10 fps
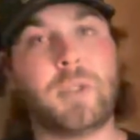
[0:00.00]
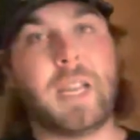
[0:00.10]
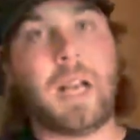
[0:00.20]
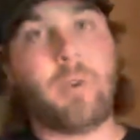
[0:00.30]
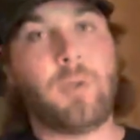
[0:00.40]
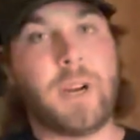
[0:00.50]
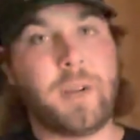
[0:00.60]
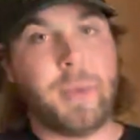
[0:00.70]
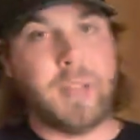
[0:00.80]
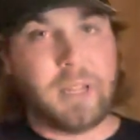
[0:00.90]
Like, I would
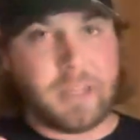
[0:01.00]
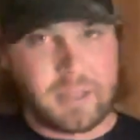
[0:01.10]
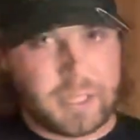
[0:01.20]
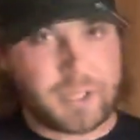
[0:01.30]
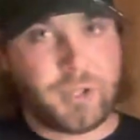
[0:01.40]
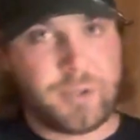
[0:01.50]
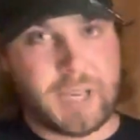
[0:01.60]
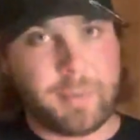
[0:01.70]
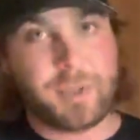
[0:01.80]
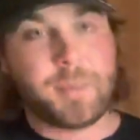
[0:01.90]
recommend at least 2
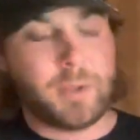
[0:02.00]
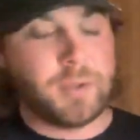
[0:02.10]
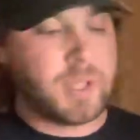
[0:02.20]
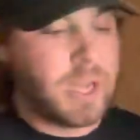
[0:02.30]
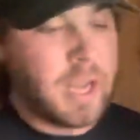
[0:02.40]
tablespoons.